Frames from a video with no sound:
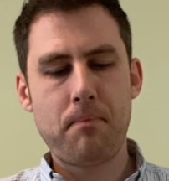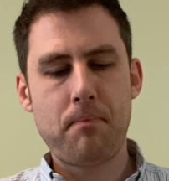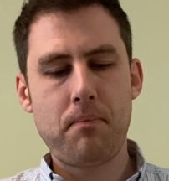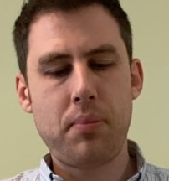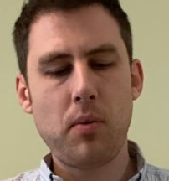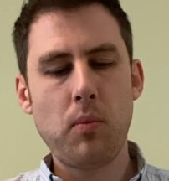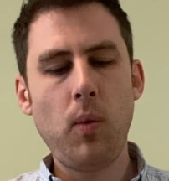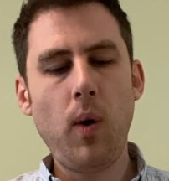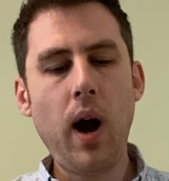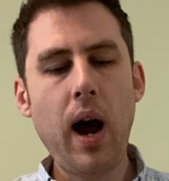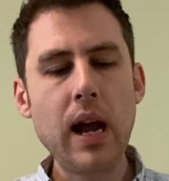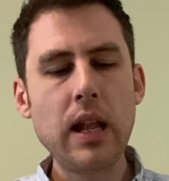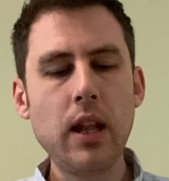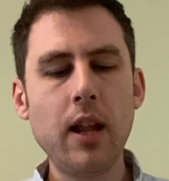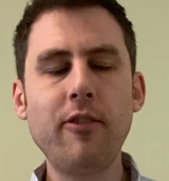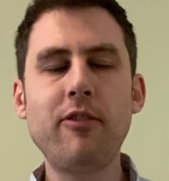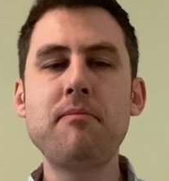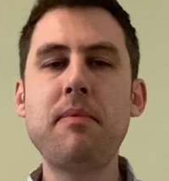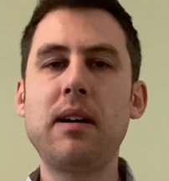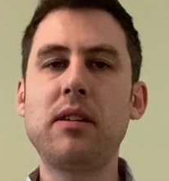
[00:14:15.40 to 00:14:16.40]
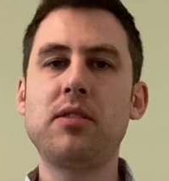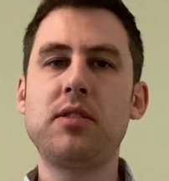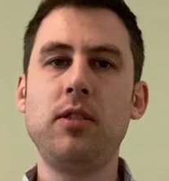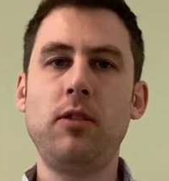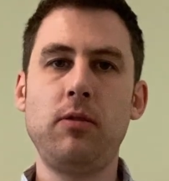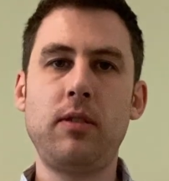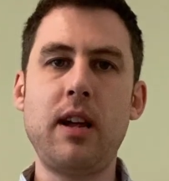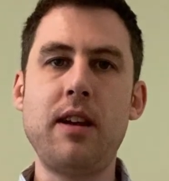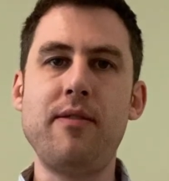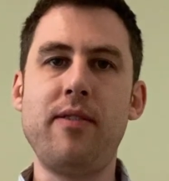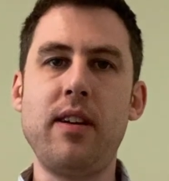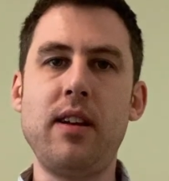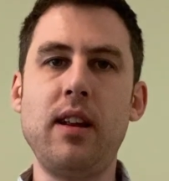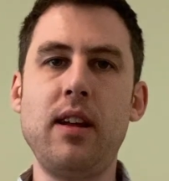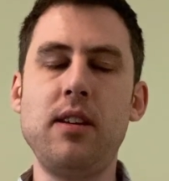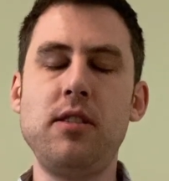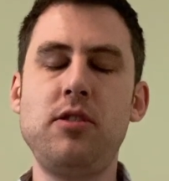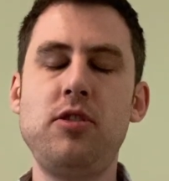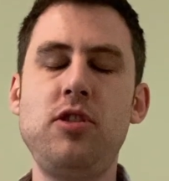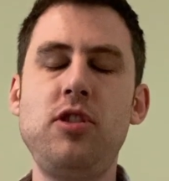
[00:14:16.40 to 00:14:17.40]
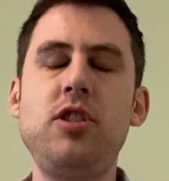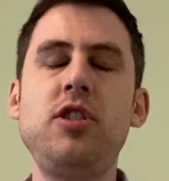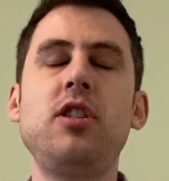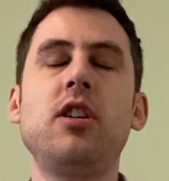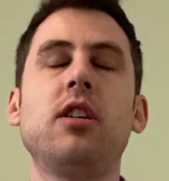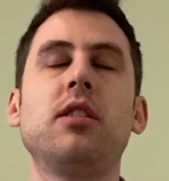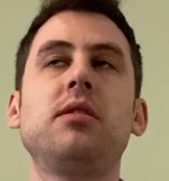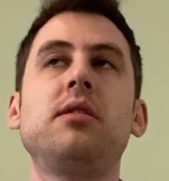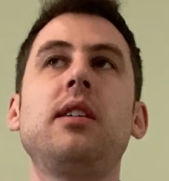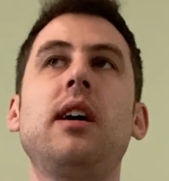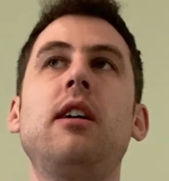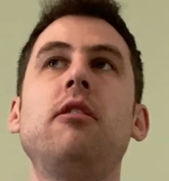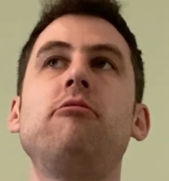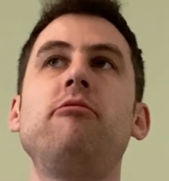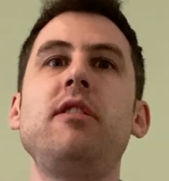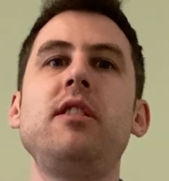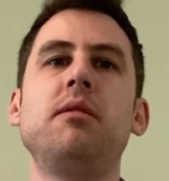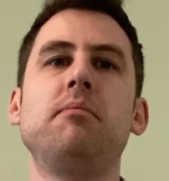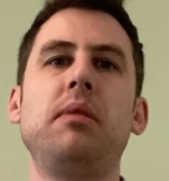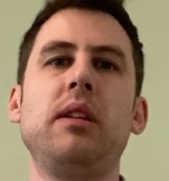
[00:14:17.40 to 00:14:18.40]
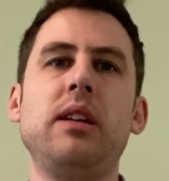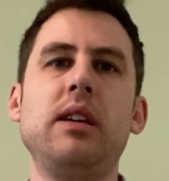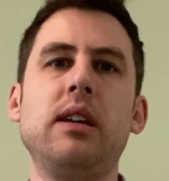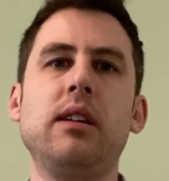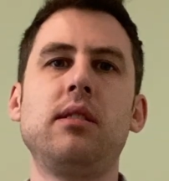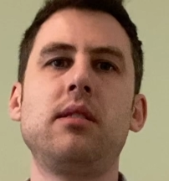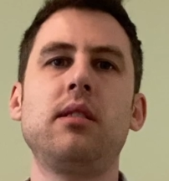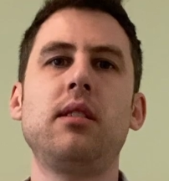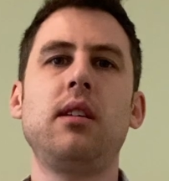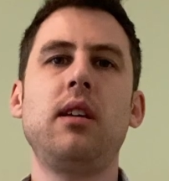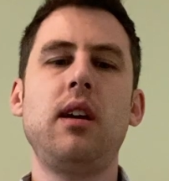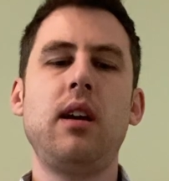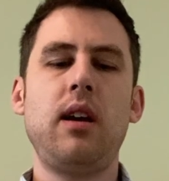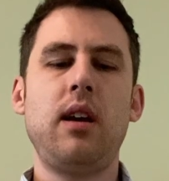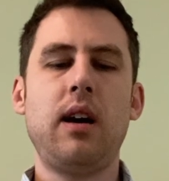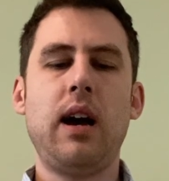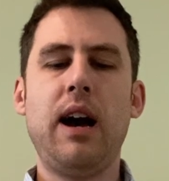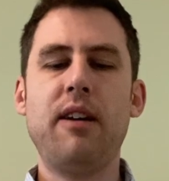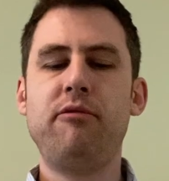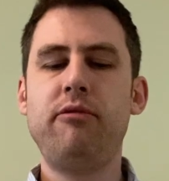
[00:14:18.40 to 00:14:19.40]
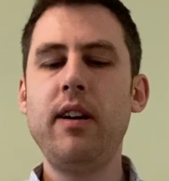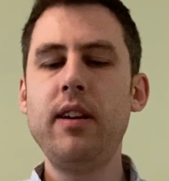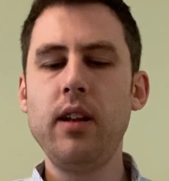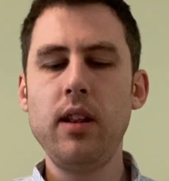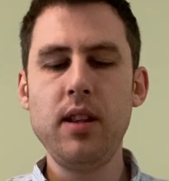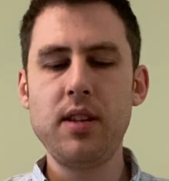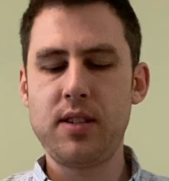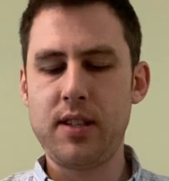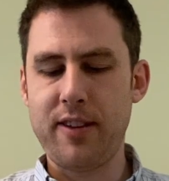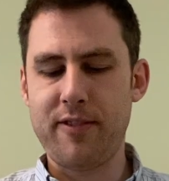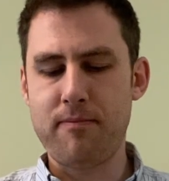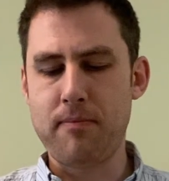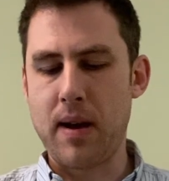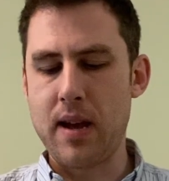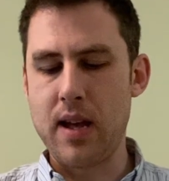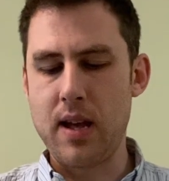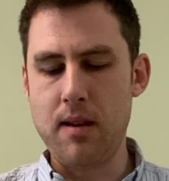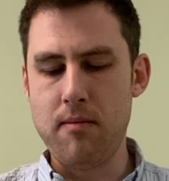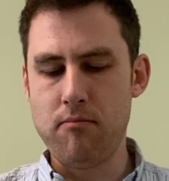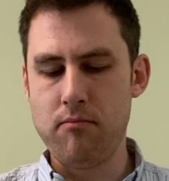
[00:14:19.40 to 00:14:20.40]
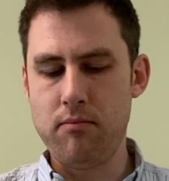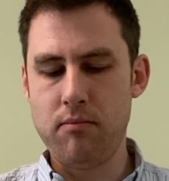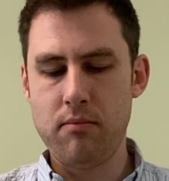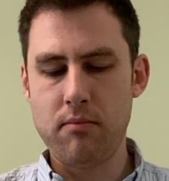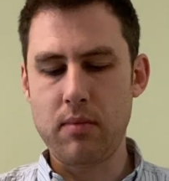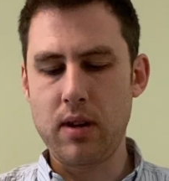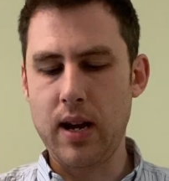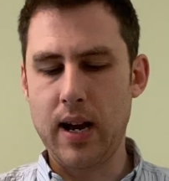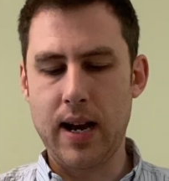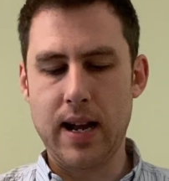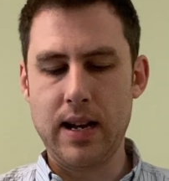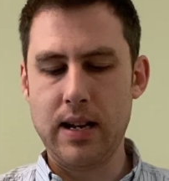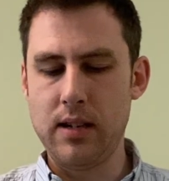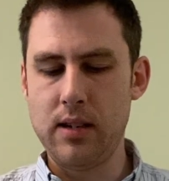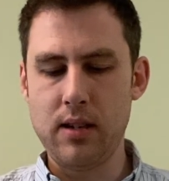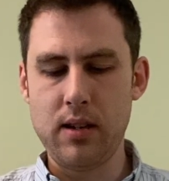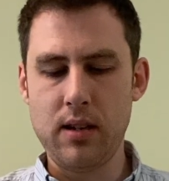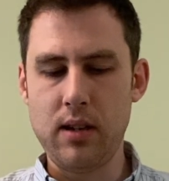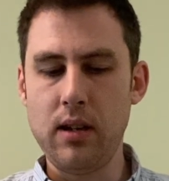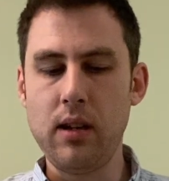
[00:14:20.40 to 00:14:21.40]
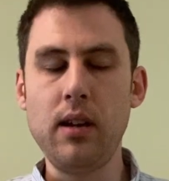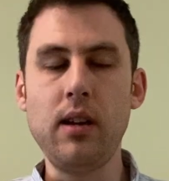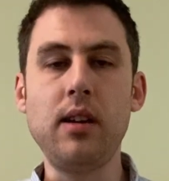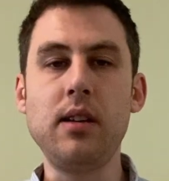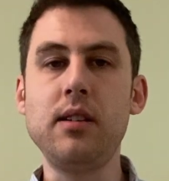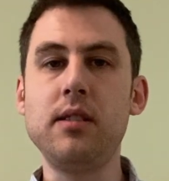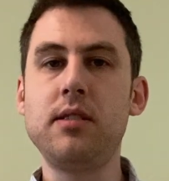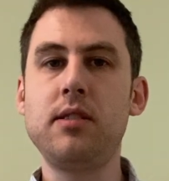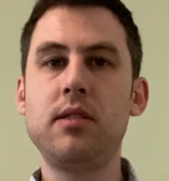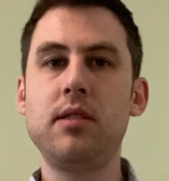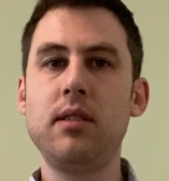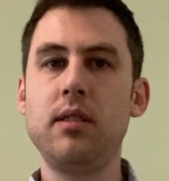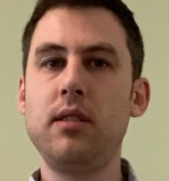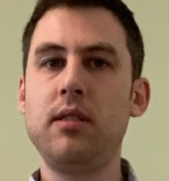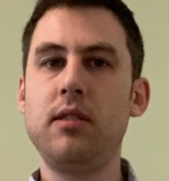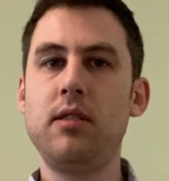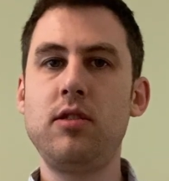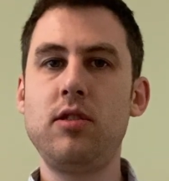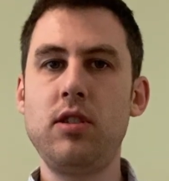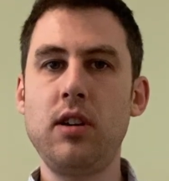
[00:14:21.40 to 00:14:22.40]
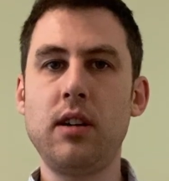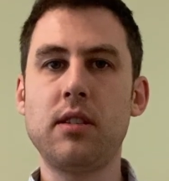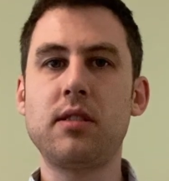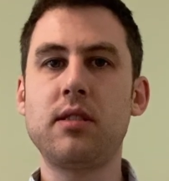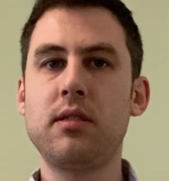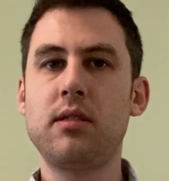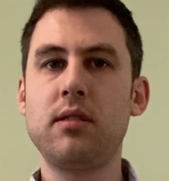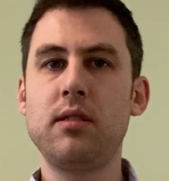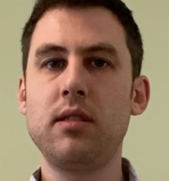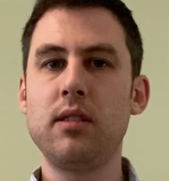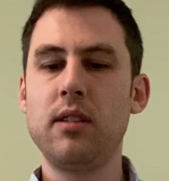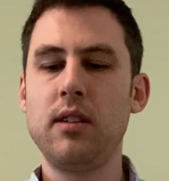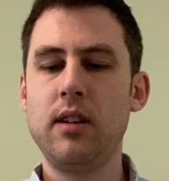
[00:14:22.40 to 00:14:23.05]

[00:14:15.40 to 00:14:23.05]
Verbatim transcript: But what I love about Saul David is just how readable he is. I've read other stuff by him, and he's just,